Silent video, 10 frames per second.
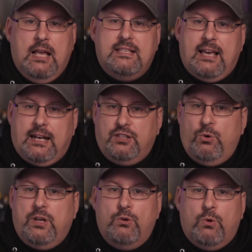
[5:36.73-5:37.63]
Set it
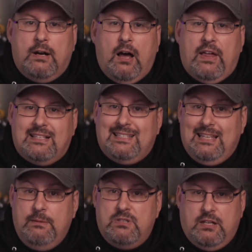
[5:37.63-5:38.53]
to a URL that
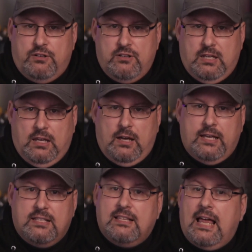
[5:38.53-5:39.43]
seems interesting,
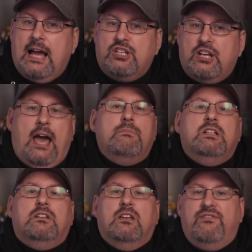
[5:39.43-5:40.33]
like
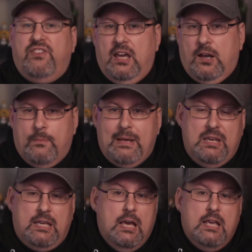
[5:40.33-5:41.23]
/admin-config or
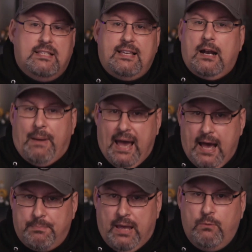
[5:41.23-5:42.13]
maybe setup
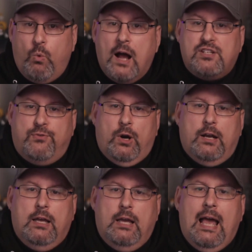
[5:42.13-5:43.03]
app, and watch for it.